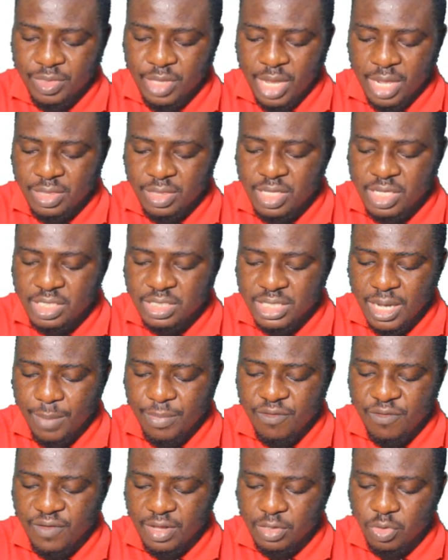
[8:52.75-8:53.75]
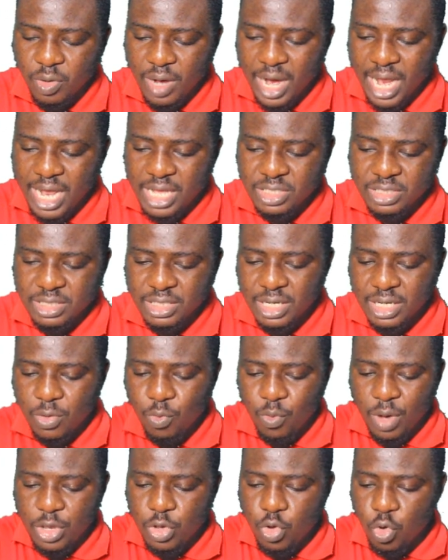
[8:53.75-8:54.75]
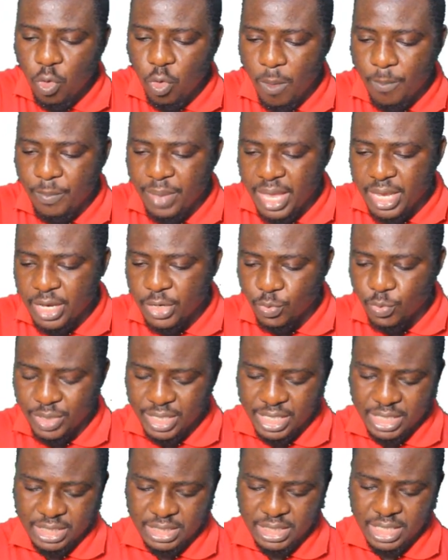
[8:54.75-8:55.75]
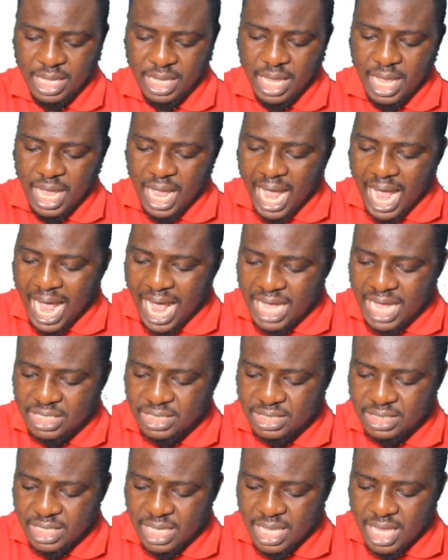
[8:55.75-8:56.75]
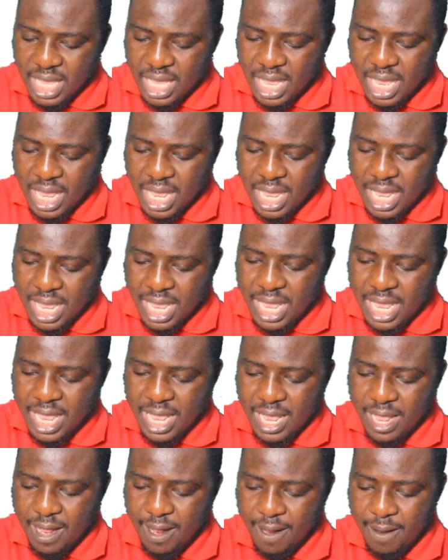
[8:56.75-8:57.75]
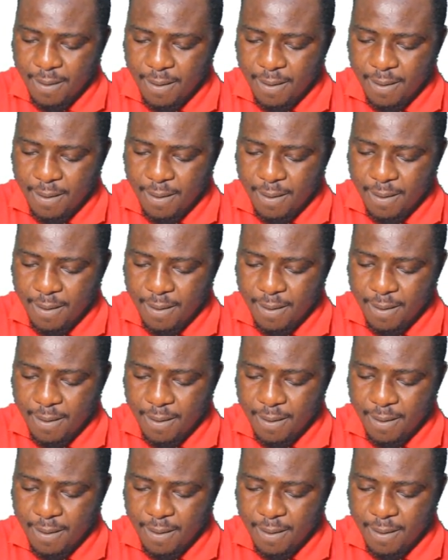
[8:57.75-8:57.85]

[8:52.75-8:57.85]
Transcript: Then this can be factorized when you compare it with this as a